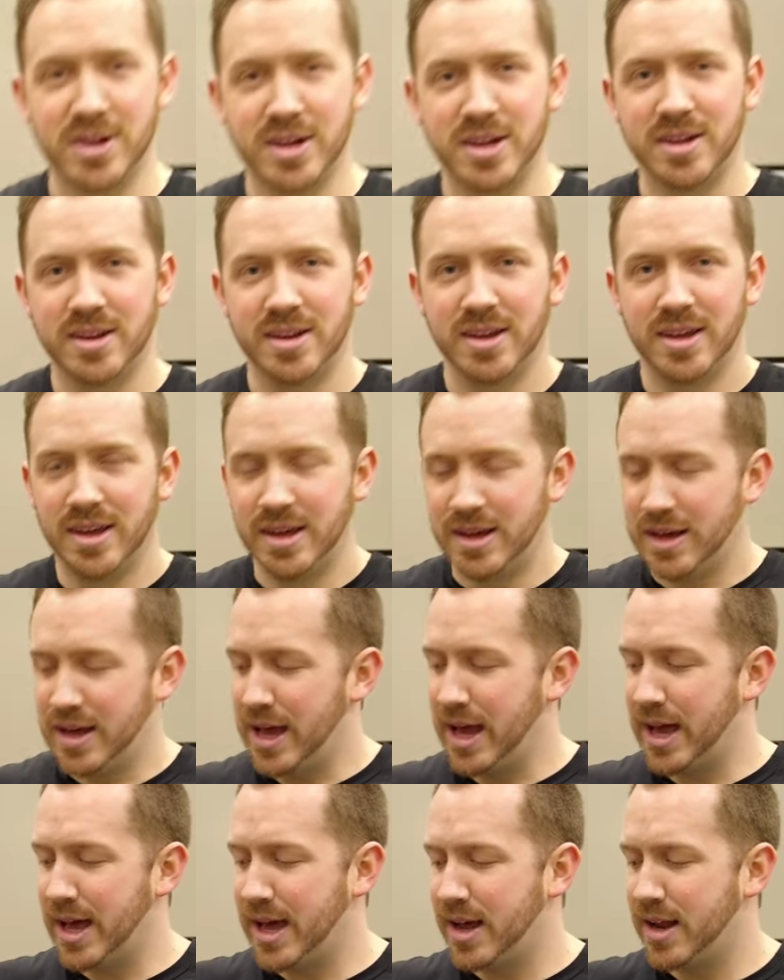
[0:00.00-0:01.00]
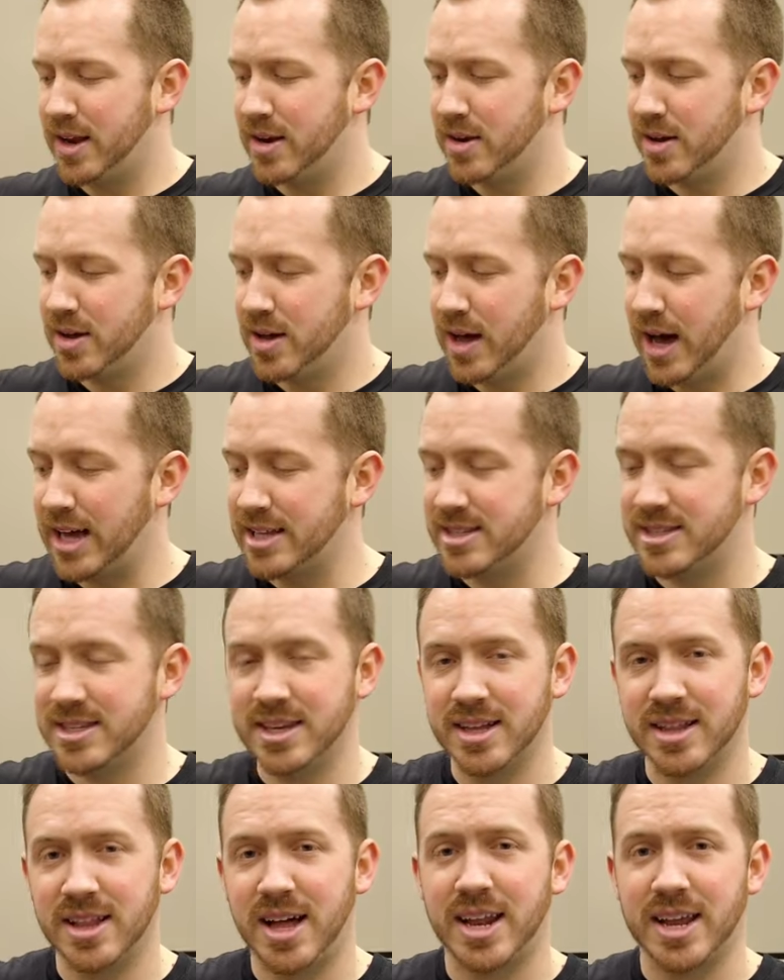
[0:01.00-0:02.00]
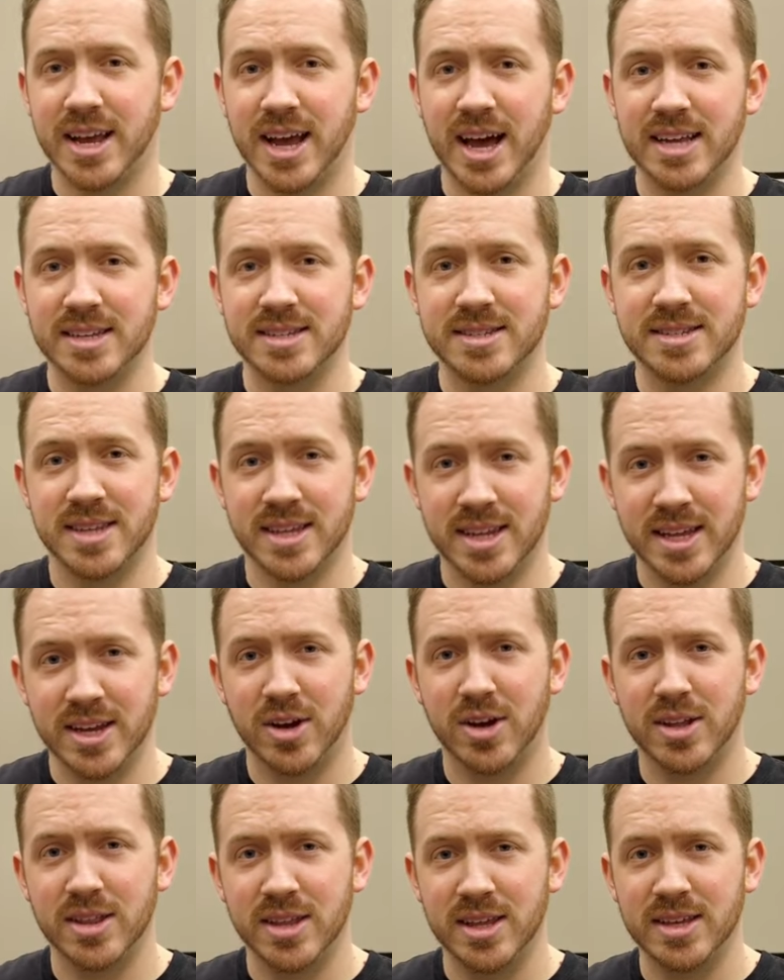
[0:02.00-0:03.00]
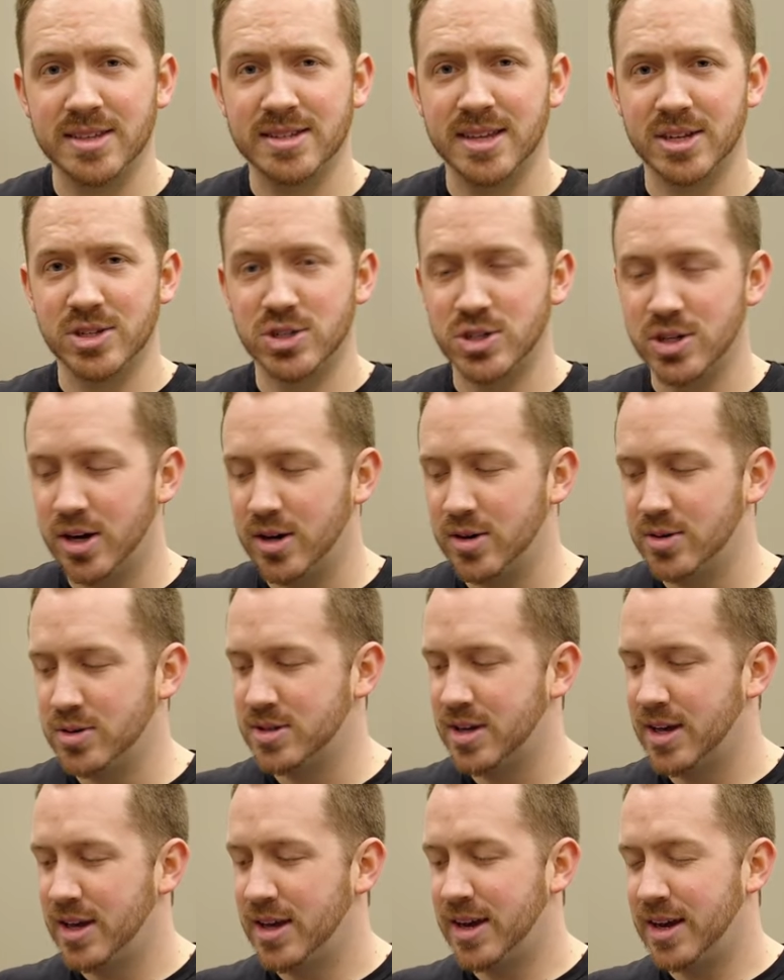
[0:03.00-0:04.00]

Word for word: on. And I see a lot of guys sitting on these at shows,